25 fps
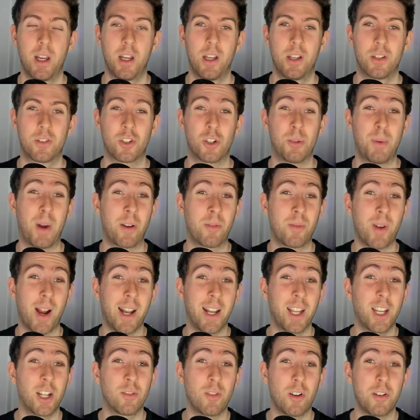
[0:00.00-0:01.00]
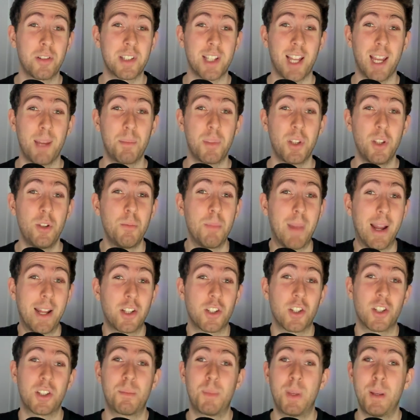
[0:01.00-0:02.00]
So by writing your own type, you might
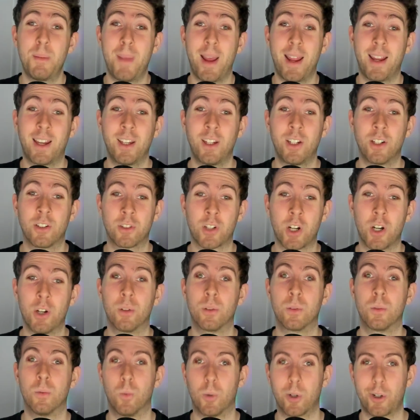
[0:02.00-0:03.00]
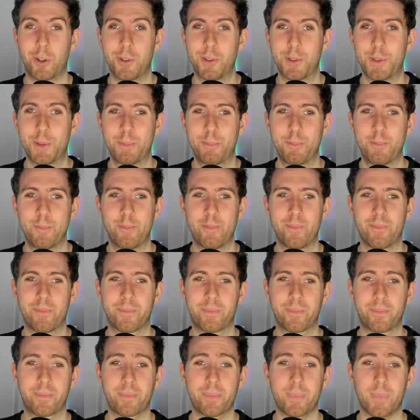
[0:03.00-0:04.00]
just be making your code worse.
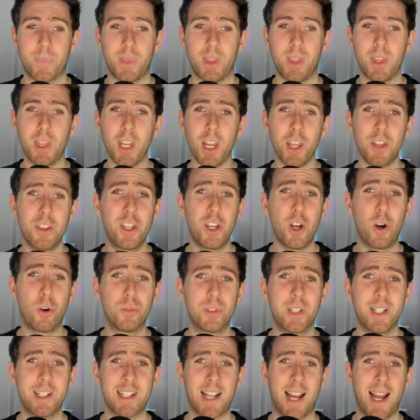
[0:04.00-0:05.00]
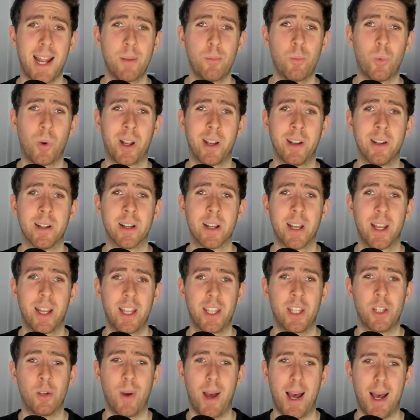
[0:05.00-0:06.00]
The only time when
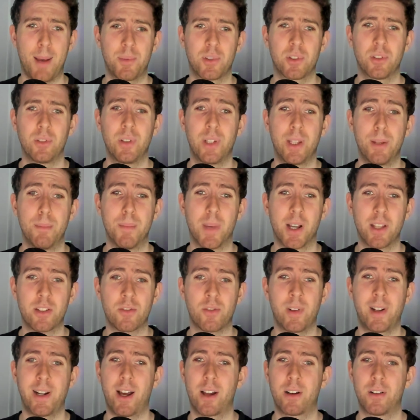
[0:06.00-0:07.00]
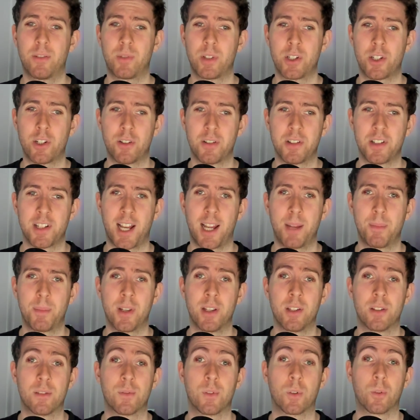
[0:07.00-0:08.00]
you absolutely must write out a return type
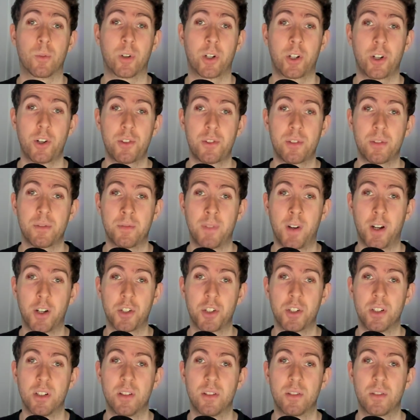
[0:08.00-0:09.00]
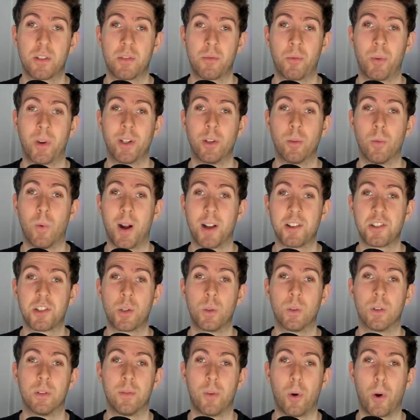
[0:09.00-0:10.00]
is for recursive functions when you want
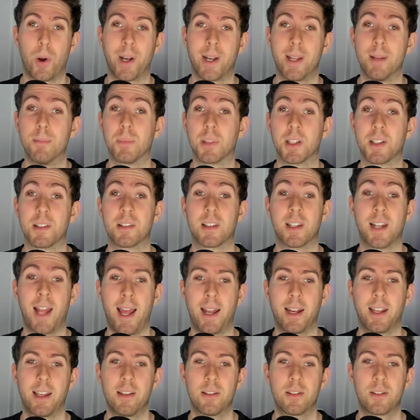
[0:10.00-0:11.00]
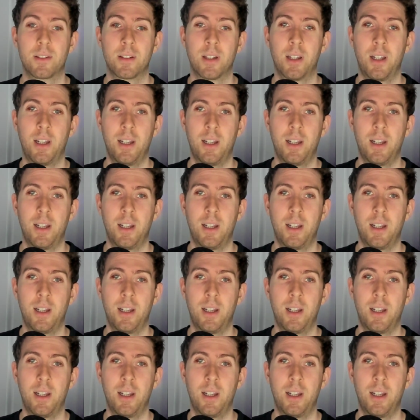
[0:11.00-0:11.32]
to avoid implicit any's.